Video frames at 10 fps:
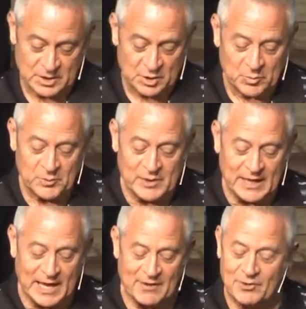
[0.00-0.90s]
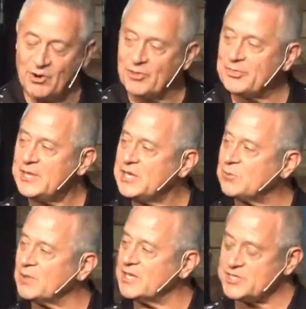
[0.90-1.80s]
When we have an authentic
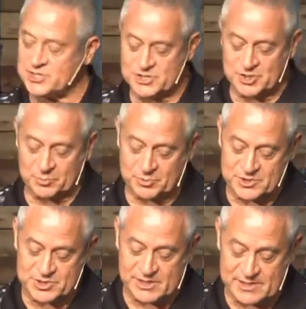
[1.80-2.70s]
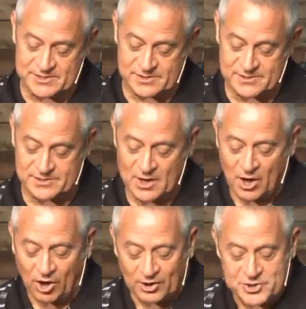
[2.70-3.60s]
relationship with Jesus,
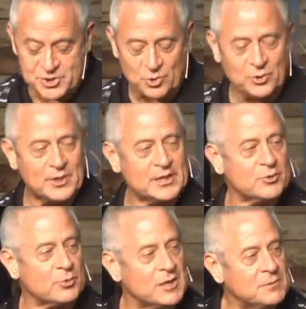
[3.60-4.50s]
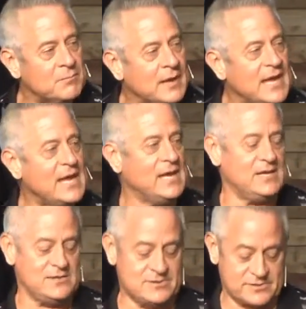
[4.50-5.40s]
our joy
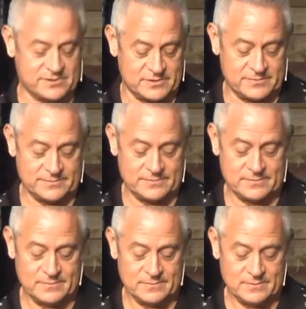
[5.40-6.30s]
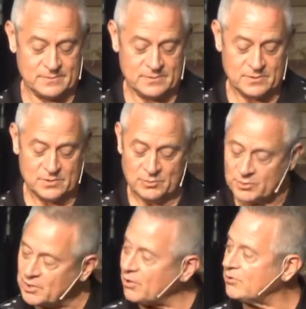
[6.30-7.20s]
remains
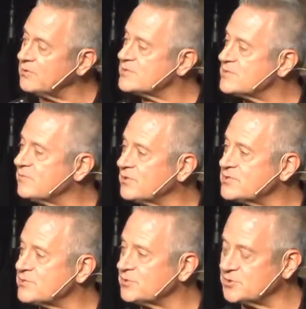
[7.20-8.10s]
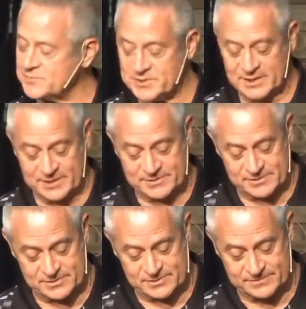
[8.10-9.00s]
regardless of our
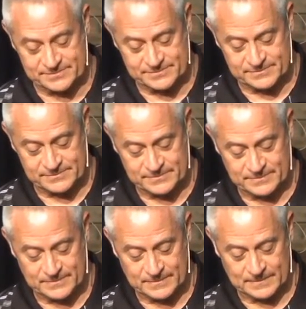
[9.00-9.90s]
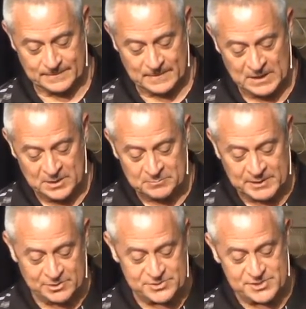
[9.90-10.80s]
circumstances.
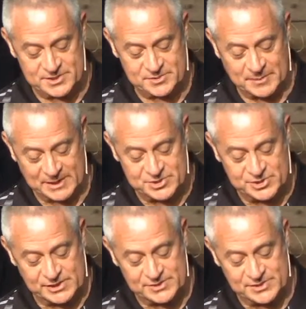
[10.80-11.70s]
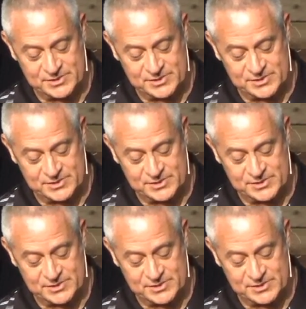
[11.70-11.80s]
Peter says about Jesus,